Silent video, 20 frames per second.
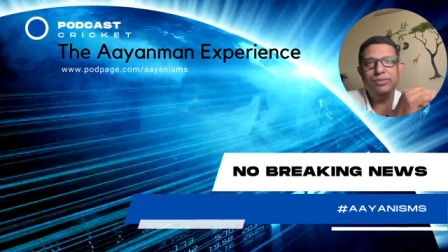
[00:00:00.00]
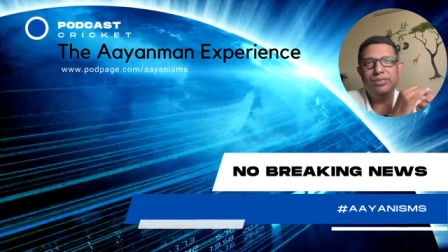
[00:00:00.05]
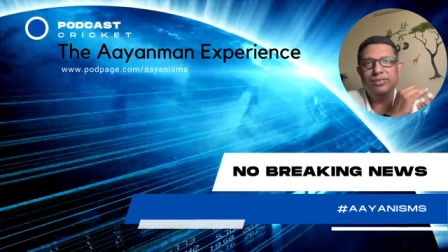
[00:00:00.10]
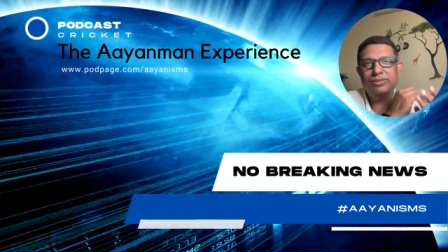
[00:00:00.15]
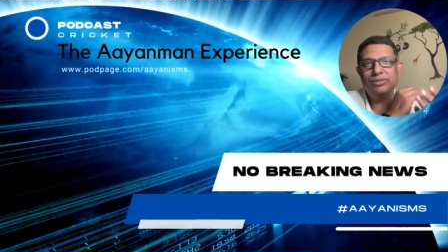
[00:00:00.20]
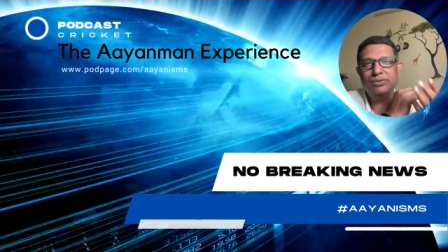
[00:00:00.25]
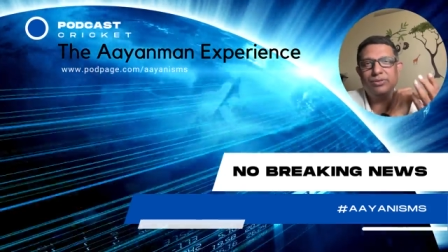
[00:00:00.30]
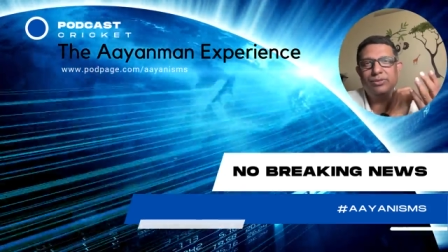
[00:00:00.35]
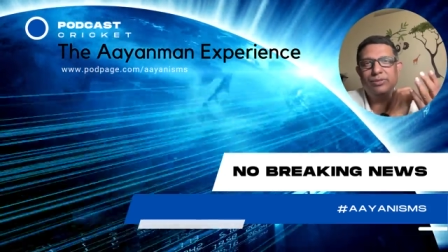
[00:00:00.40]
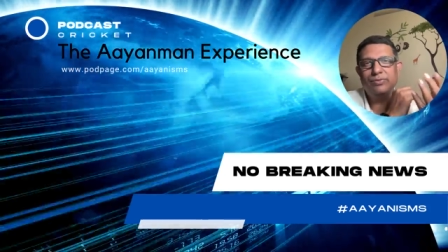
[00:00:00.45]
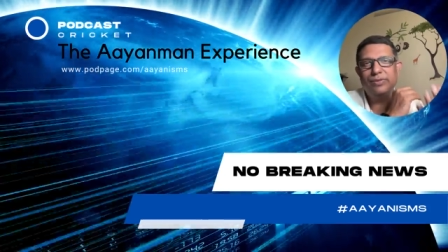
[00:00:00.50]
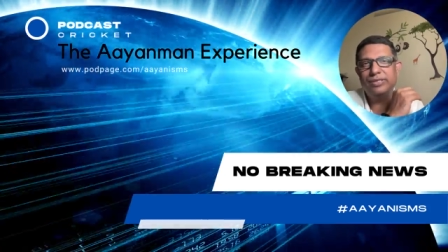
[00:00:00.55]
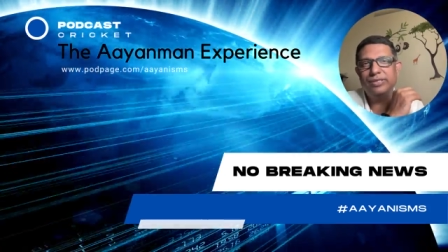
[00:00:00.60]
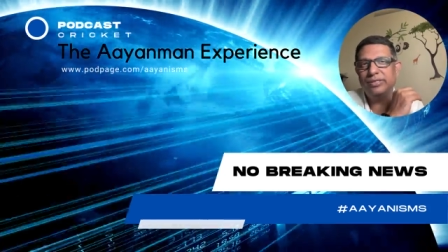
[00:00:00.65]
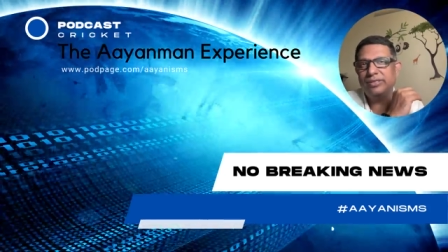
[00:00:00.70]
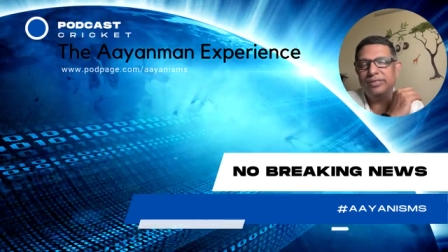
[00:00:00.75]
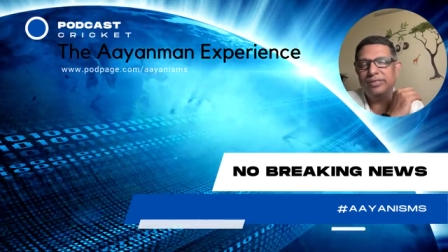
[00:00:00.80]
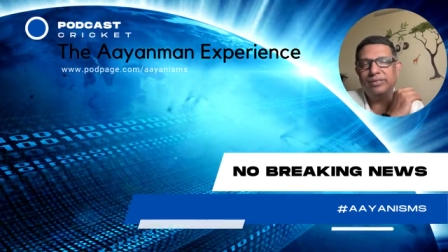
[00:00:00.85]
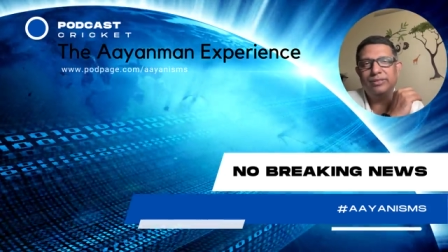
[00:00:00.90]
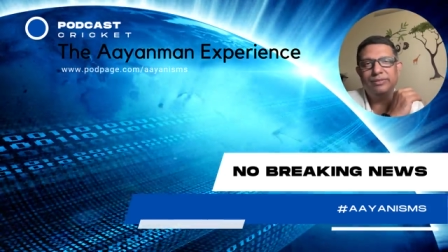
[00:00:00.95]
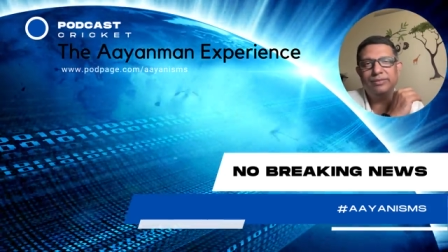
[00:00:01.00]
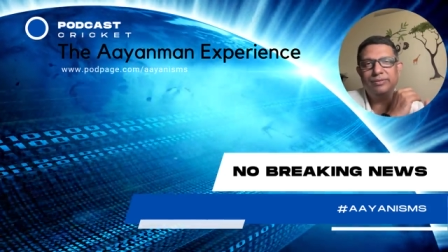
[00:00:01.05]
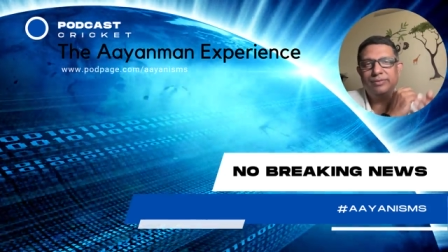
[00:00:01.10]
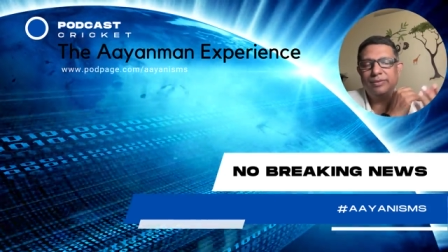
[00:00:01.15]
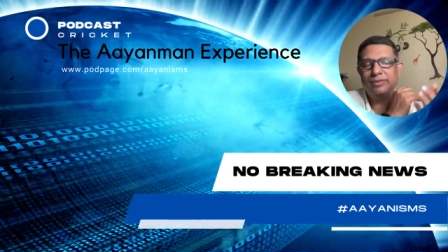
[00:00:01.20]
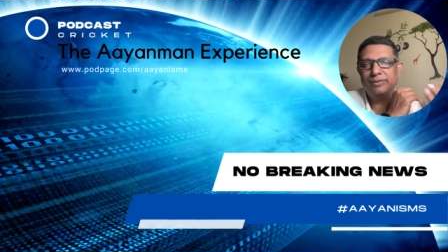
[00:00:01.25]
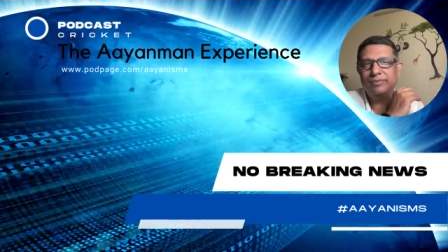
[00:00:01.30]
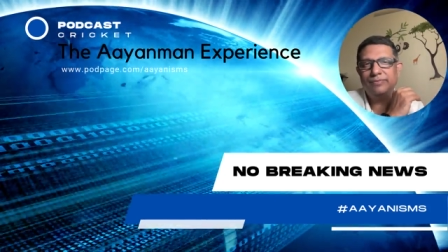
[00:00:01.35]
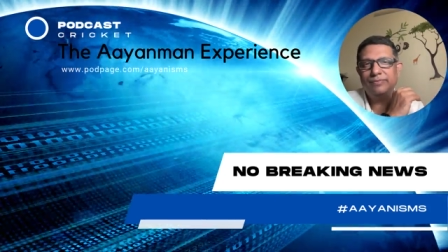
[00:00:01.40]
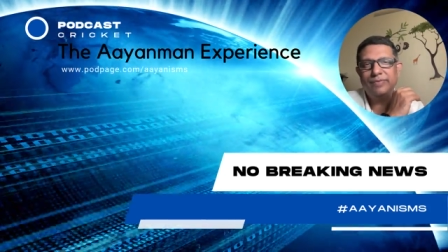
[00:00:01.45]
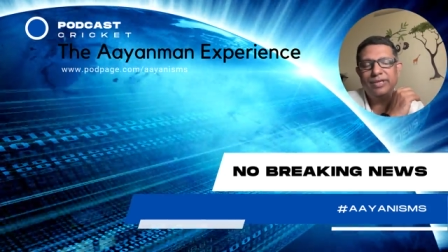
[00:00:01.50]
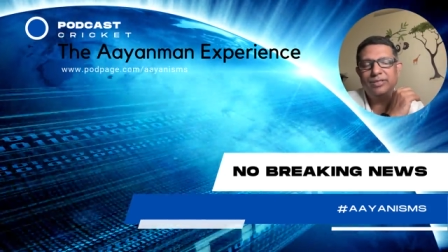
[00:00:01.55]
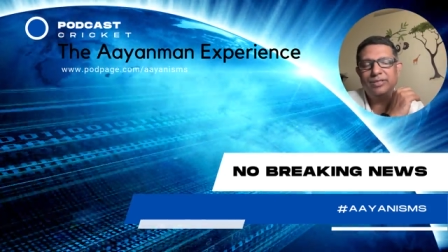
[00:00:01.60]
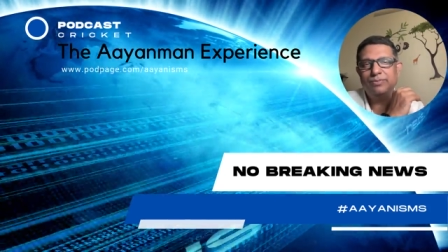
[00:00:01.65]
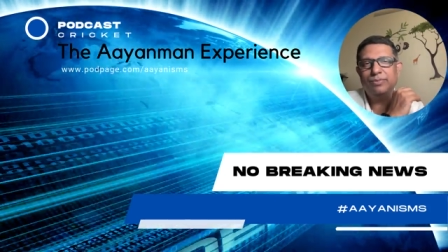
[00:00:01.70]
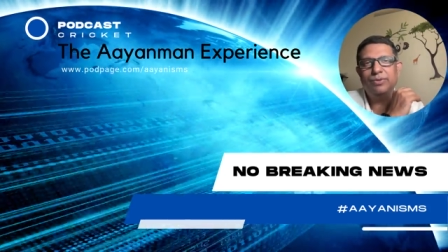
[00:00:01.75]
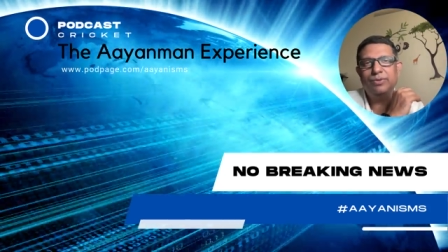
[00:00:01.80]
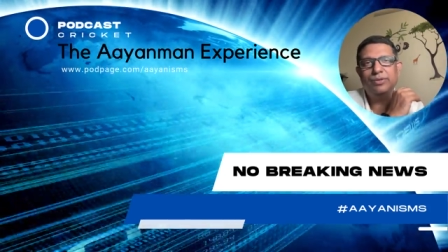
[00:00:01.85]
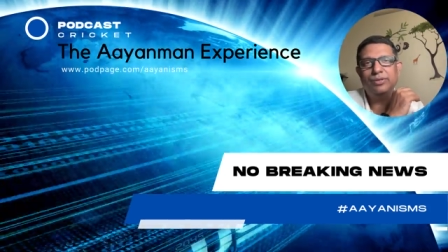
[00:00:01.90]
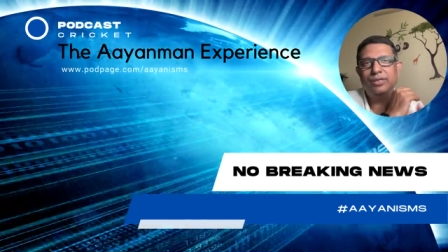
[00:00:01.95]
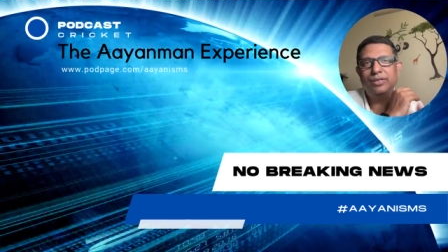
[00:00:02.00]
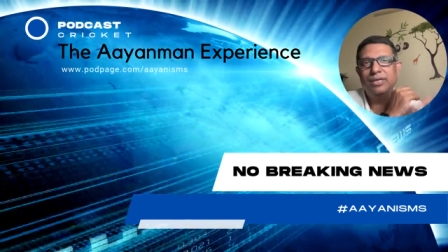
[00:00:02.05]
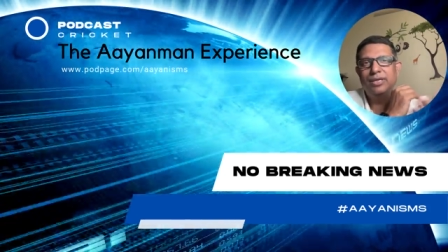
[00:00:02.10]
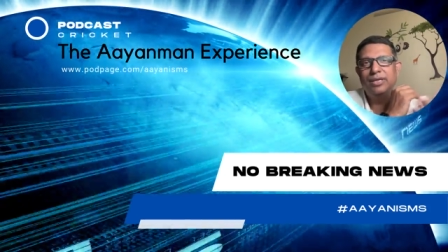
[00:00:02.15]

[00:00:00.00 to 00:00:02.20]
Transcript: It's on Twitter, on Facebook